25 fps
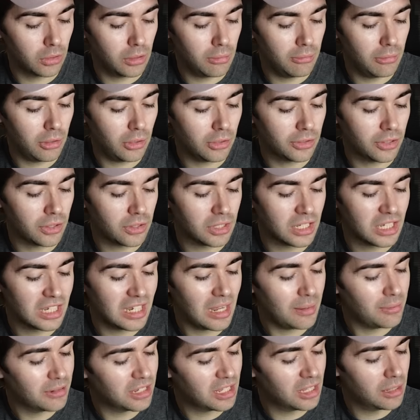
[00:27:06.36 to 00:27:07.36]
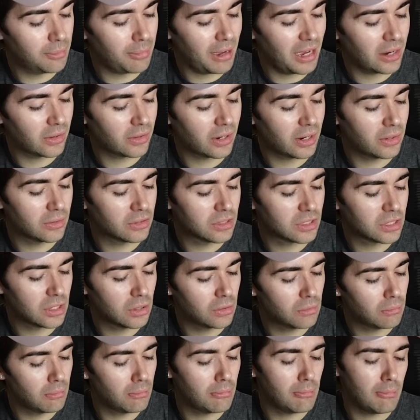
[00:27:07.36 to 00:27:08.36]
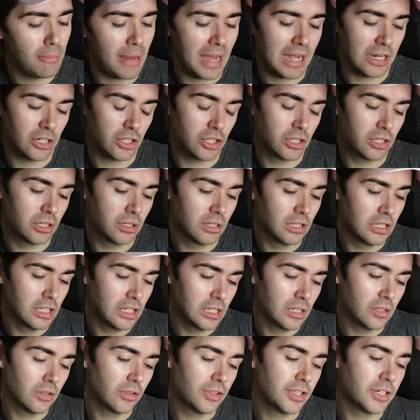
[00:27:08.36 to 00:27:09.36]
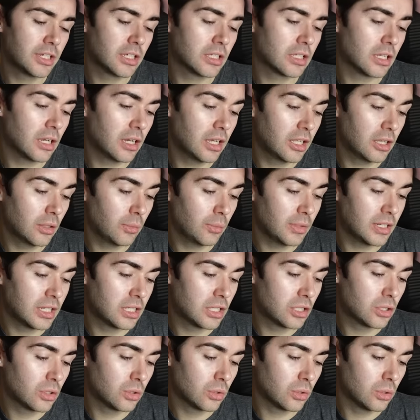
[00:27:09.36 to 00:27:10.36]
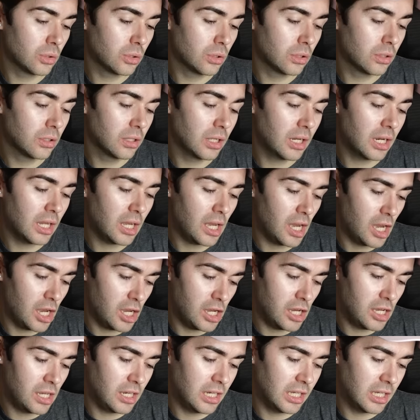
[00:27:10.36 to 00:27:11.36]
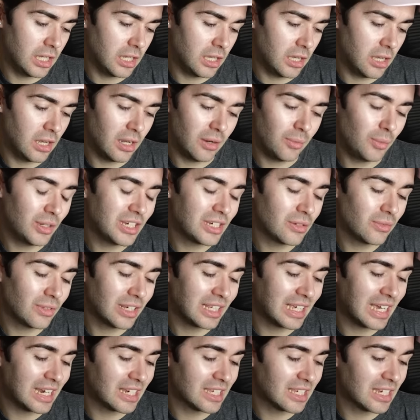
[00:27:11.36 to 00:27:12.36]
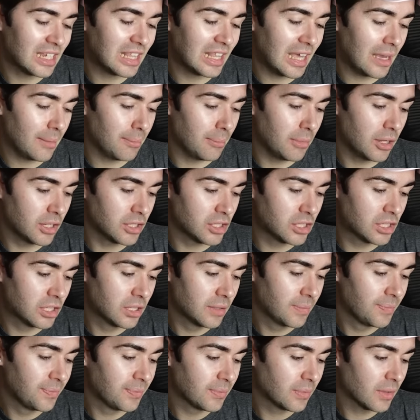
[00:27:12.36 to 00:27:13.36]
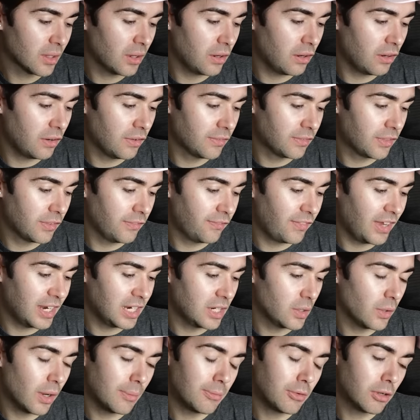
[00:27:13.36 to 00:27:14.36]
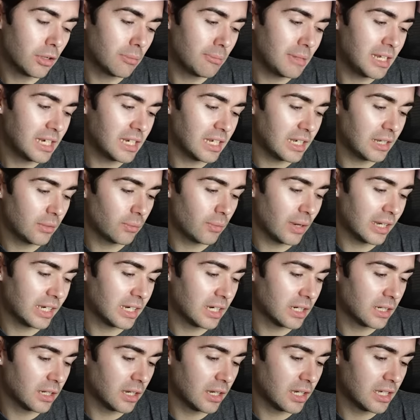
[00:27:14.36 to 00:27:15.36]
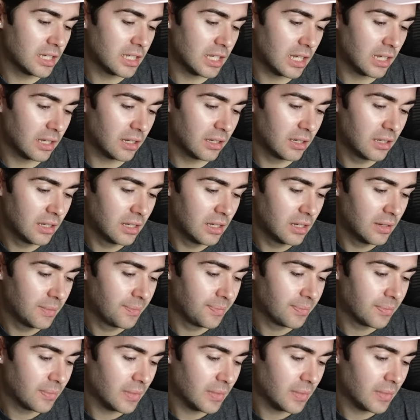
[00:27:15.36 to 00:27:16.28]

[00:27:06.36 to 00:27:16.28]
Ballroom, although the steps in the background don't match the design that we saw earlier, we didn't really get to see that much of the venue. I'm not immediately recognizing